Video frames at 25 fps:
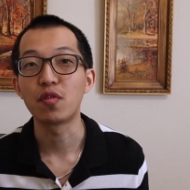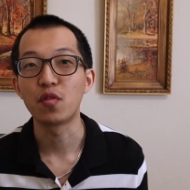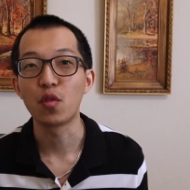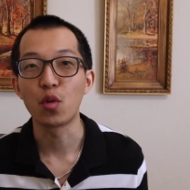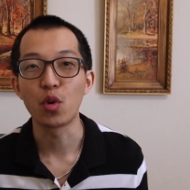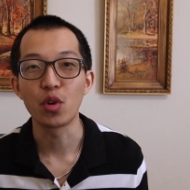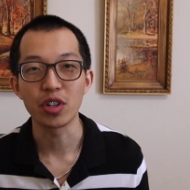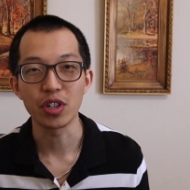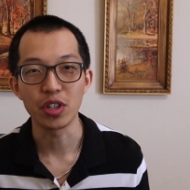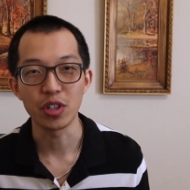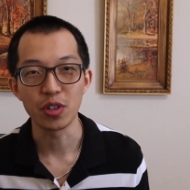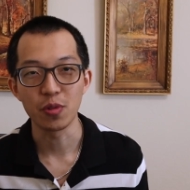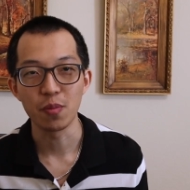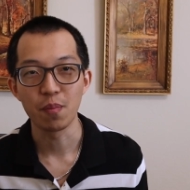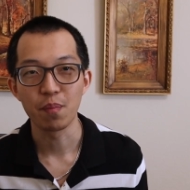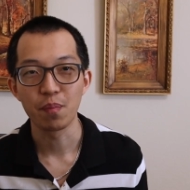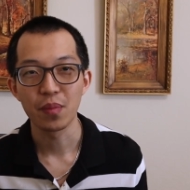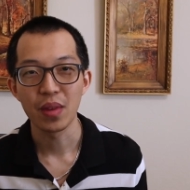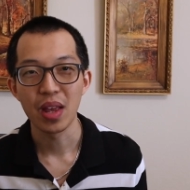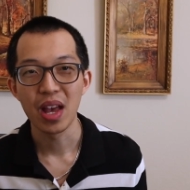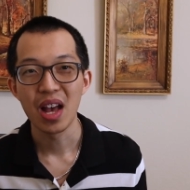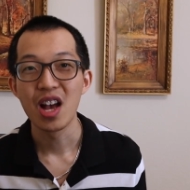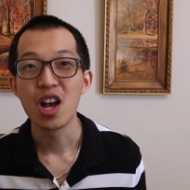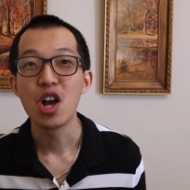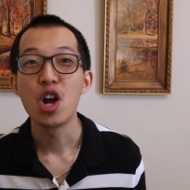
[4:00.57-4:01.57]
for you.
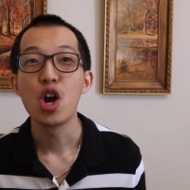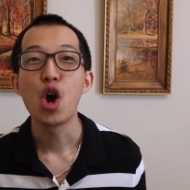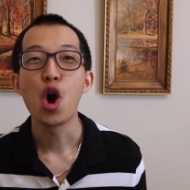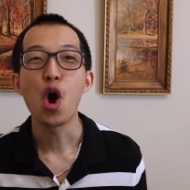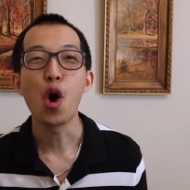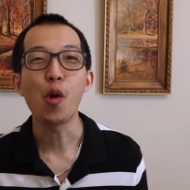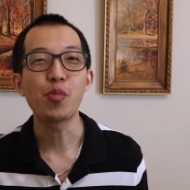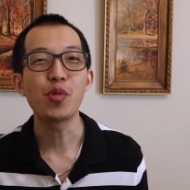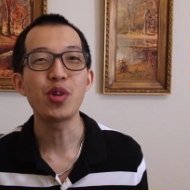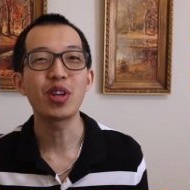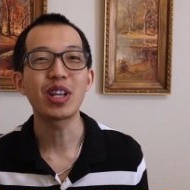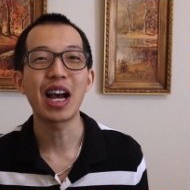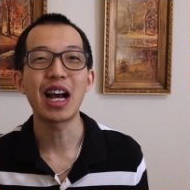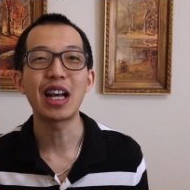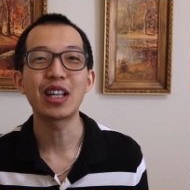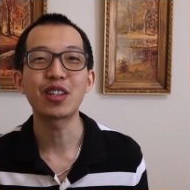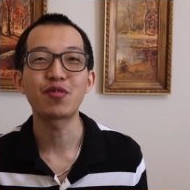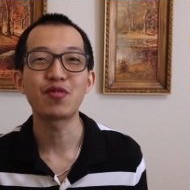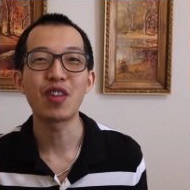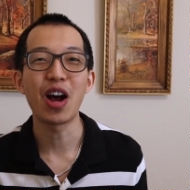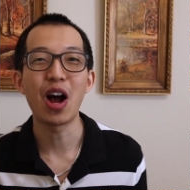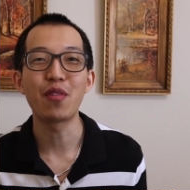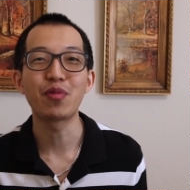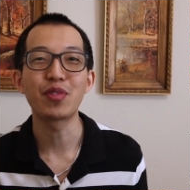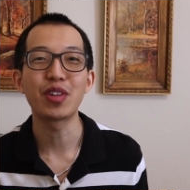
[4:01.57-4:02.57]
Hope you
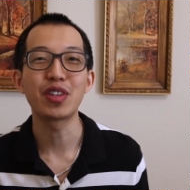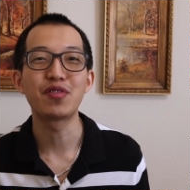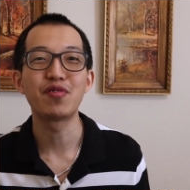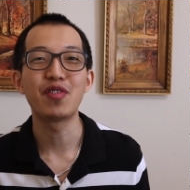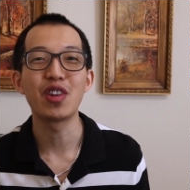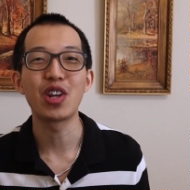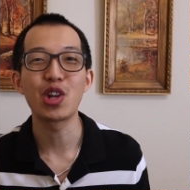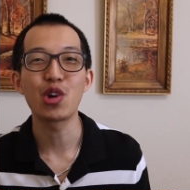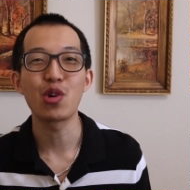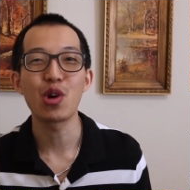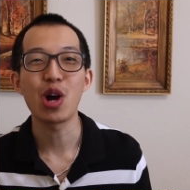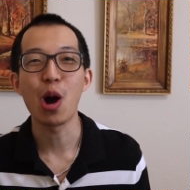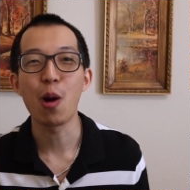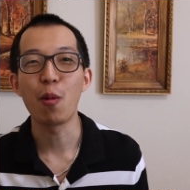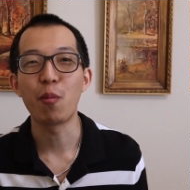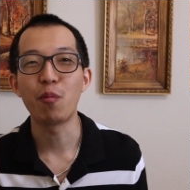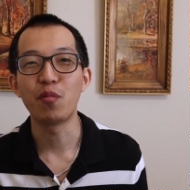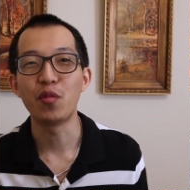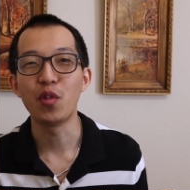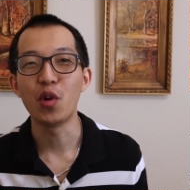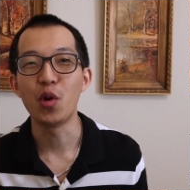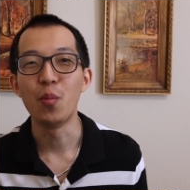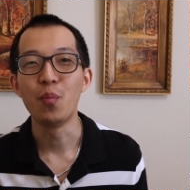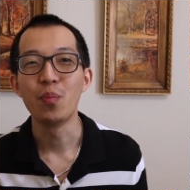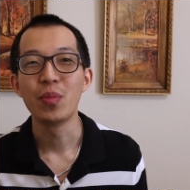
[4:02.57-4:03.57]
guys found this video
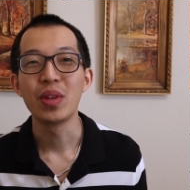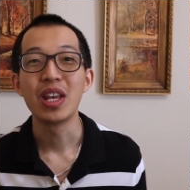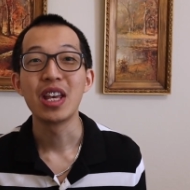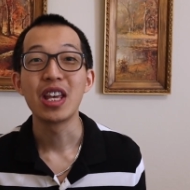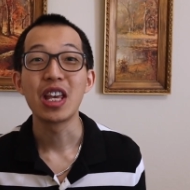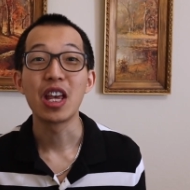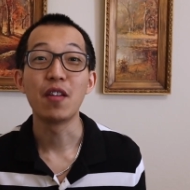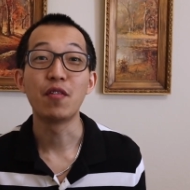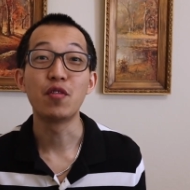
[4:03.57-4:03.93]
helpful.